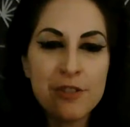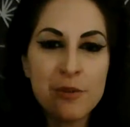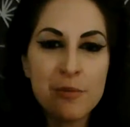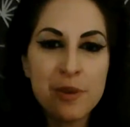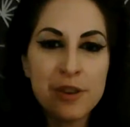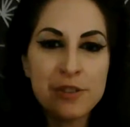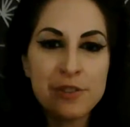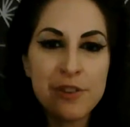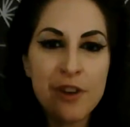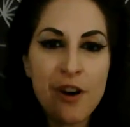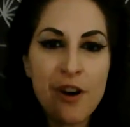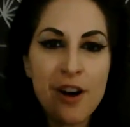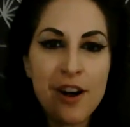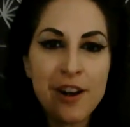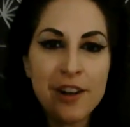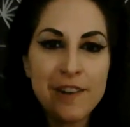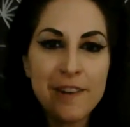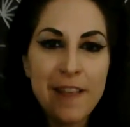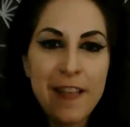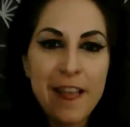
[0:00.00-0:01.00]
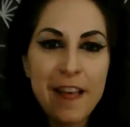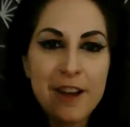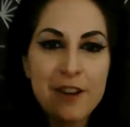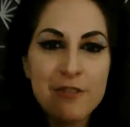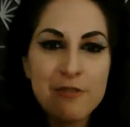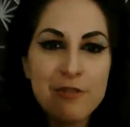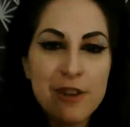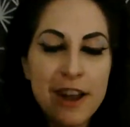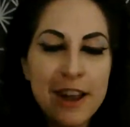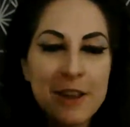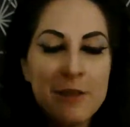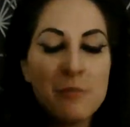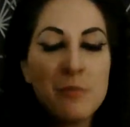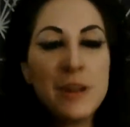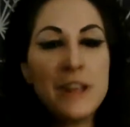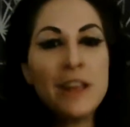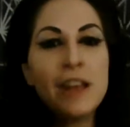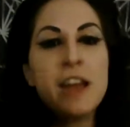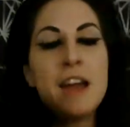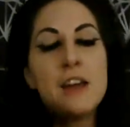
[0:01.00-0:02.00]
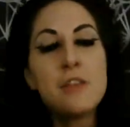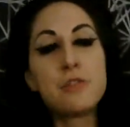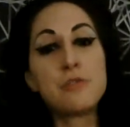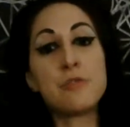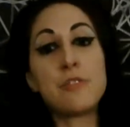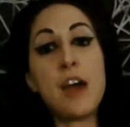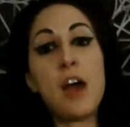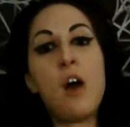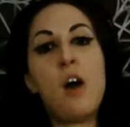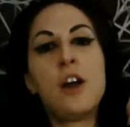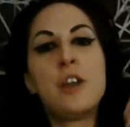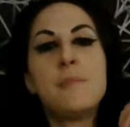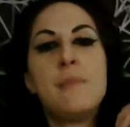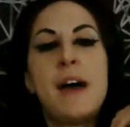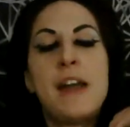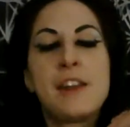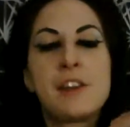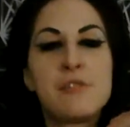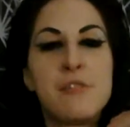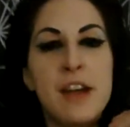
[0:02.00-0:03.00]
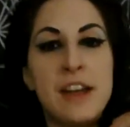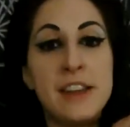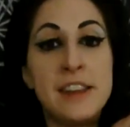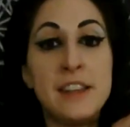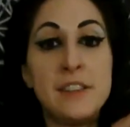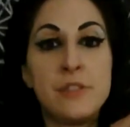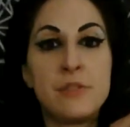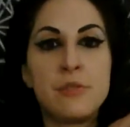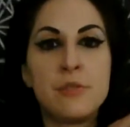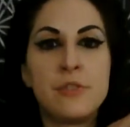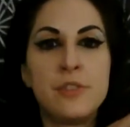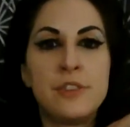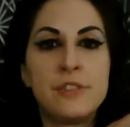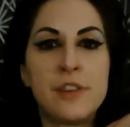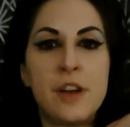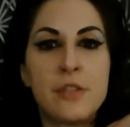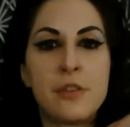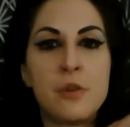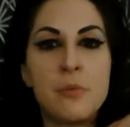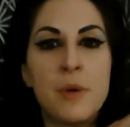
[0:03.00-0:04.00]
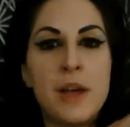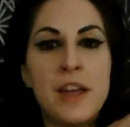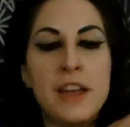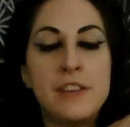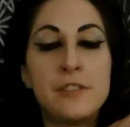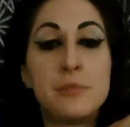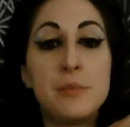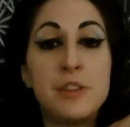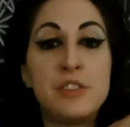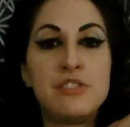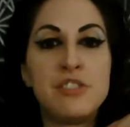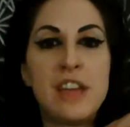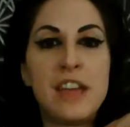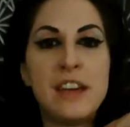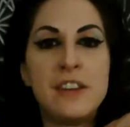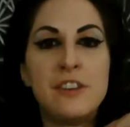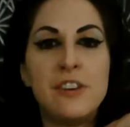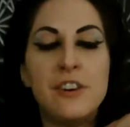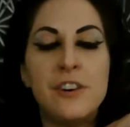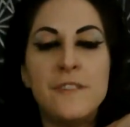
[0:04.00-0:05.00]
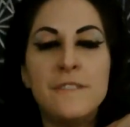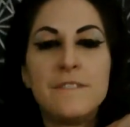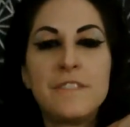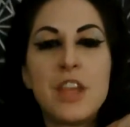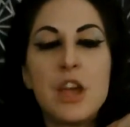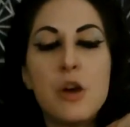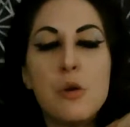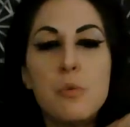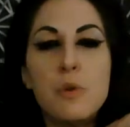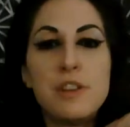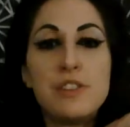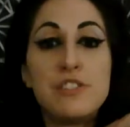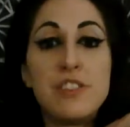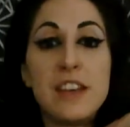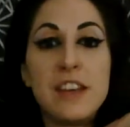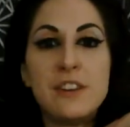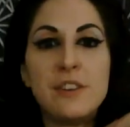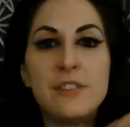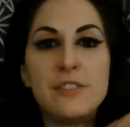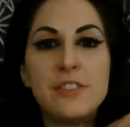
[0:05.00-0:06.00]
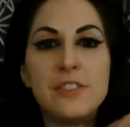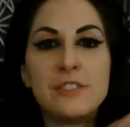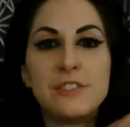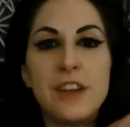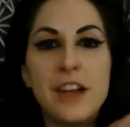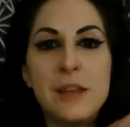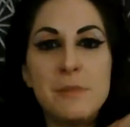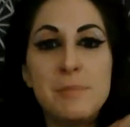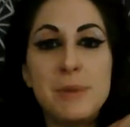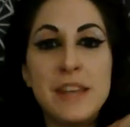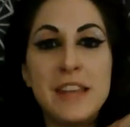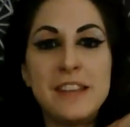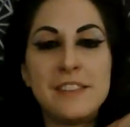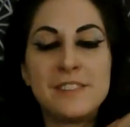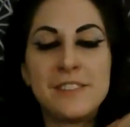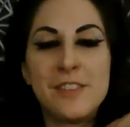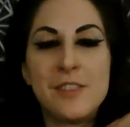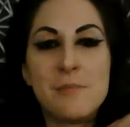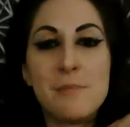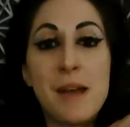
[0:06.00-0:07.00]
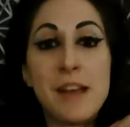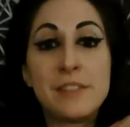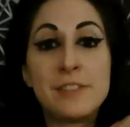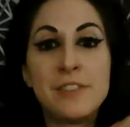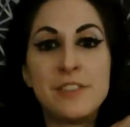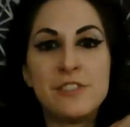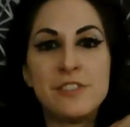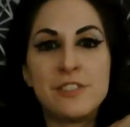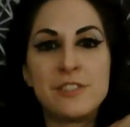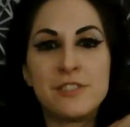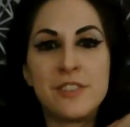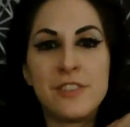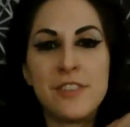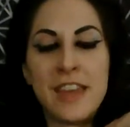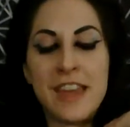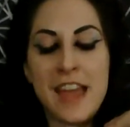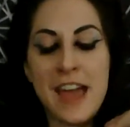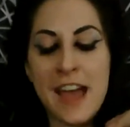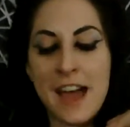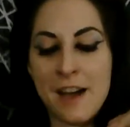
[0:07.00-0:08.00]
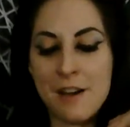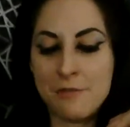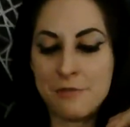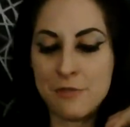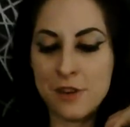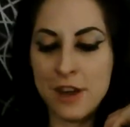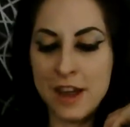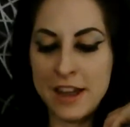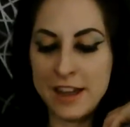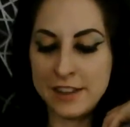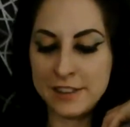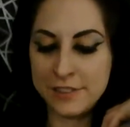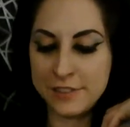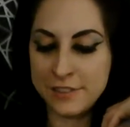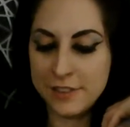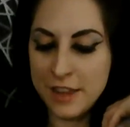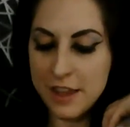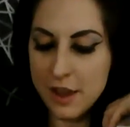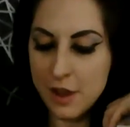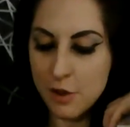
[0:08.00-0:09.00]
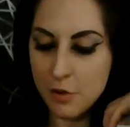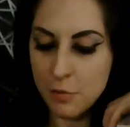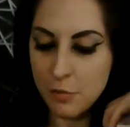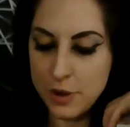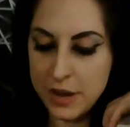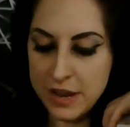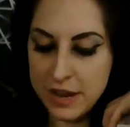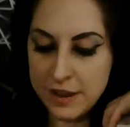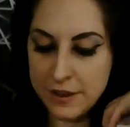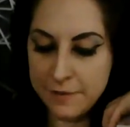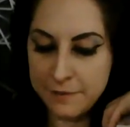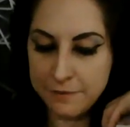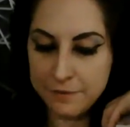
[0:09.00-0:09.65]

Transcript: we saw, right? We, through that automatic writing, through these other ways, we channel these light beings and the messages that they have, right? We're